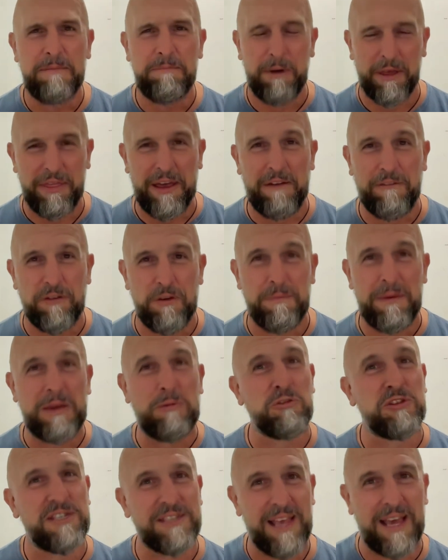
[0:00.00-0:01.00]
but that for me
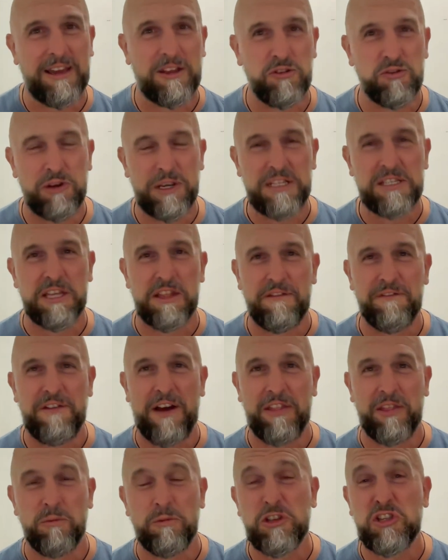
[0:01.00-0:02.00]
was secondary to the
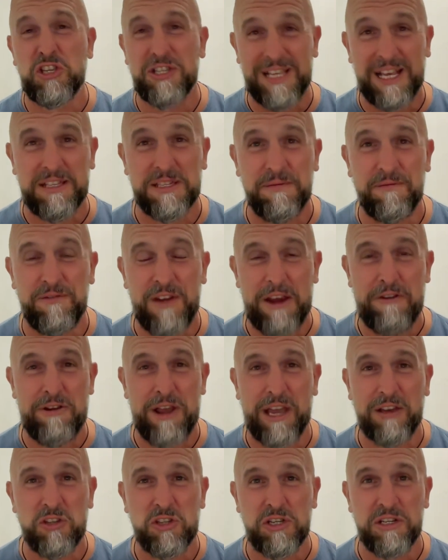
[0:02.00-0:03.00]
fact that we just had some
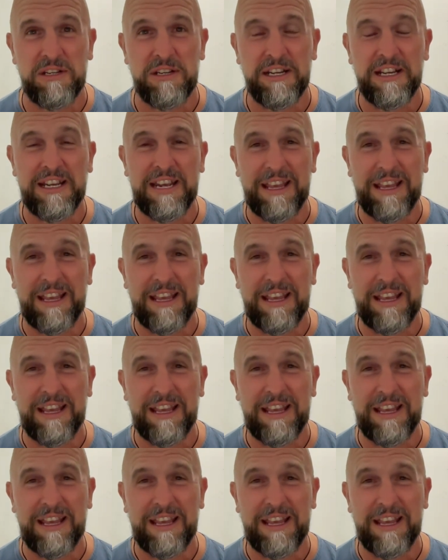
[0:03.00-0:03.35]
variation